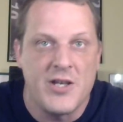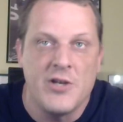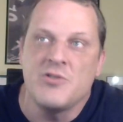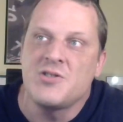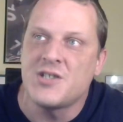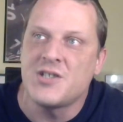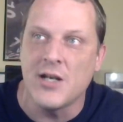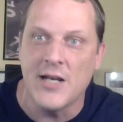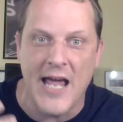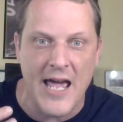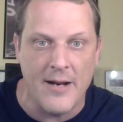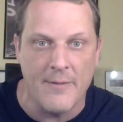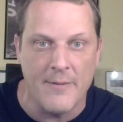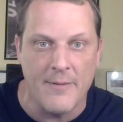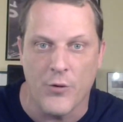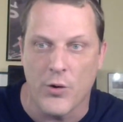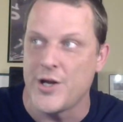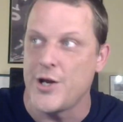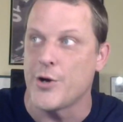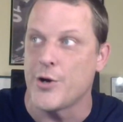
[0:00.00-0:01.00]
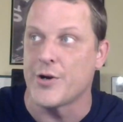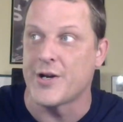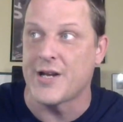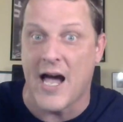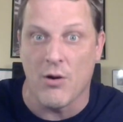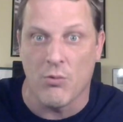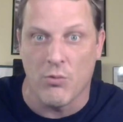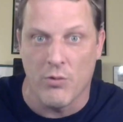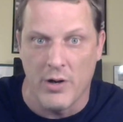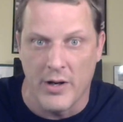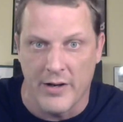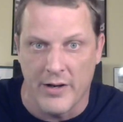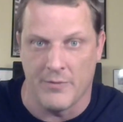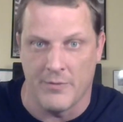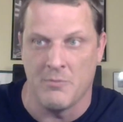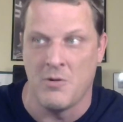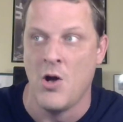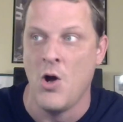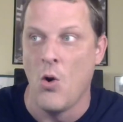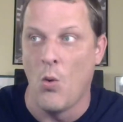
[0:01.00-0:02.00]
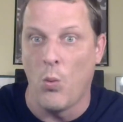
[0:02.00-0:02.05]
Houston had him for a year, got rid of him.